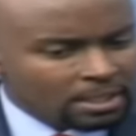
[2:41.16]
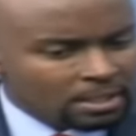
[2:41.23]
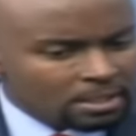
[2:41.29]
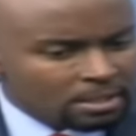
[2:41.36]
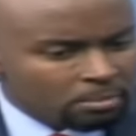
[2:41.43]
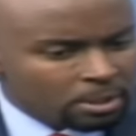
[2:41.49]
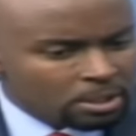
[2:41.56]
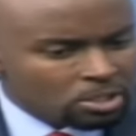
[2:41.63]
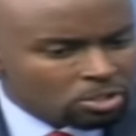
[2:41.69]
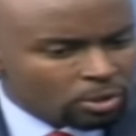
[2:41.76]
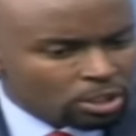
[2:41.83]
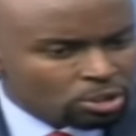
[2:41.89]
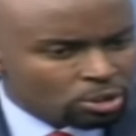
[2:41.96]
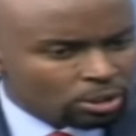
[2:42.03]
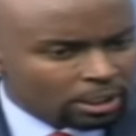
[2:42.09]
paint his
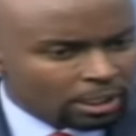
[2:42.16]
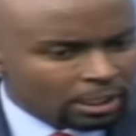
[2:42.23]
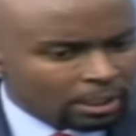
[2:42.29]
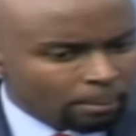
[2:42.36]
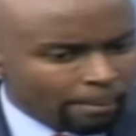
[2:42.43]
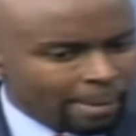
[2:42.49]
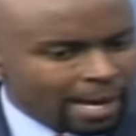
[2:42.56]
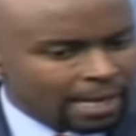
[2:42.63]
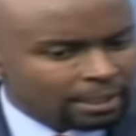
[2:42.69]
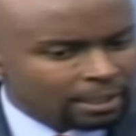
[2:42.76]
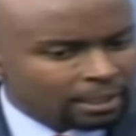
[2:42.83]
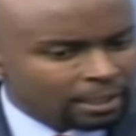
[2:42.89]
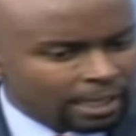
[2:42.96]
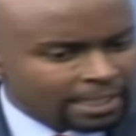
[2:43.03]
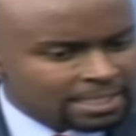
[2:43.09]
administration in
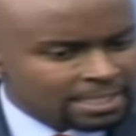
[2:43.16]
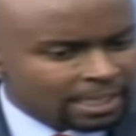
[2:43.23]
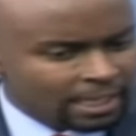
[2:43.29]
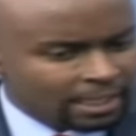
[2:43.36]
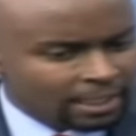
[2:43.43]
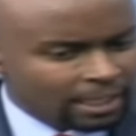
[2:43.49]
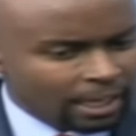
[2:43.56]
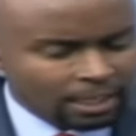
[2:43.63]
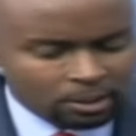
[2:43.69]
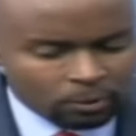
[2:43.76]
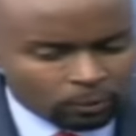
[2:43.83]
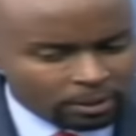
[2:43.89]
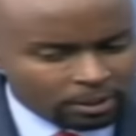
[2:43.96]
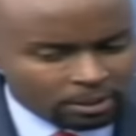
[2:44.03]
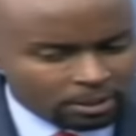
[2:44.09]
bad light, and
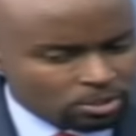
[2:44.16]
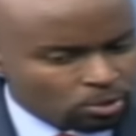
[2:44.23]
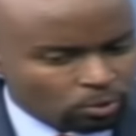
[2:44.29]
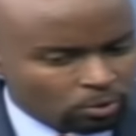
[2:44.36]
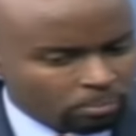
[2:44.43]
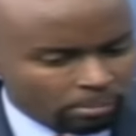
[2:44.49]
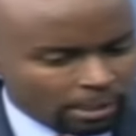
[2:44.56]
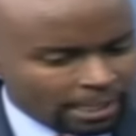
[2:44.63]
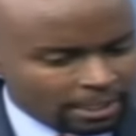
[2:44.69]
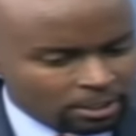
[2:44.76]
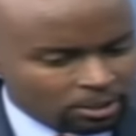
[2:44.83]
anyone in his good